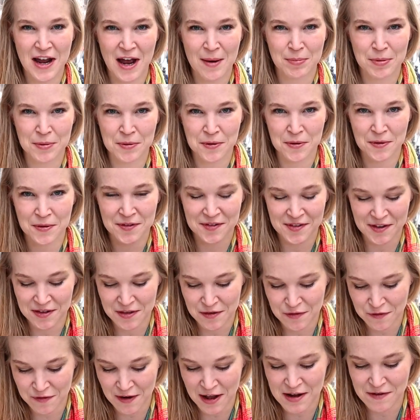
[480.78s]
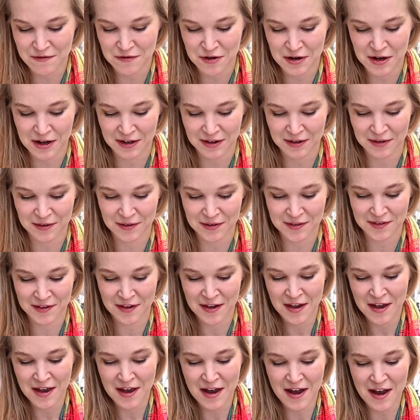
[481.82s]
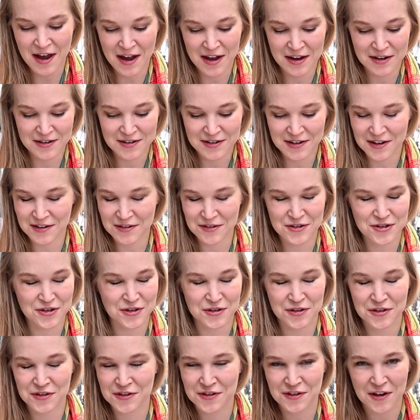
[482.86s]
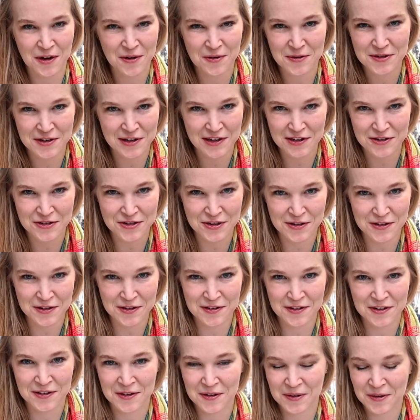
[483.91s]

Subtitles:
apples and the flavourings, and it's just so delicious.